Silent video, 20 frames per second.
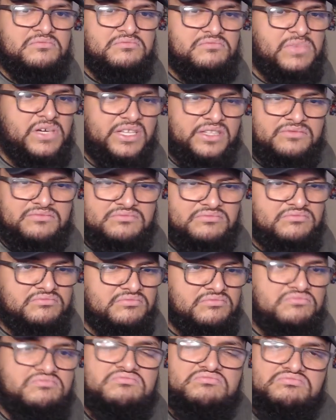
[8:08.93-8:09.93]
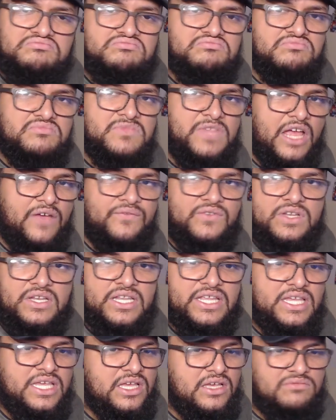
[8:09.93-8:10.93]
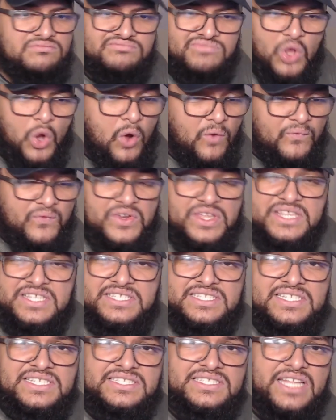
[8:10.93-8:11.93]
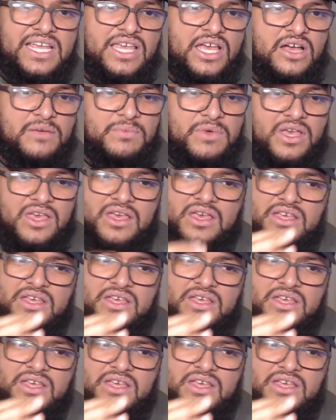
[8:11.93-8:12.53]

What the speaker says: But definitely, hopefully this could stay up.